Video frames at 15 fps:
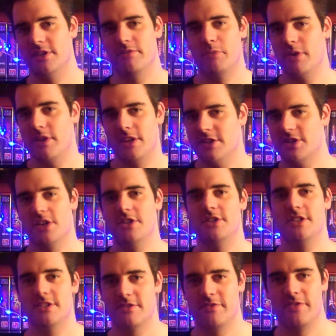whether you're
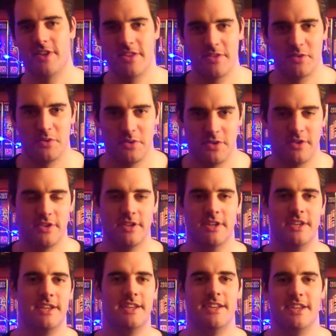changing to 5th or not, and
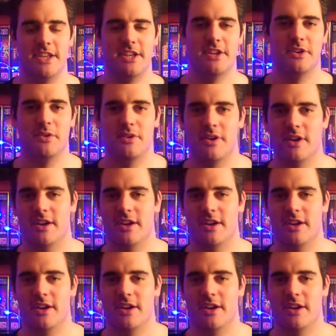you know,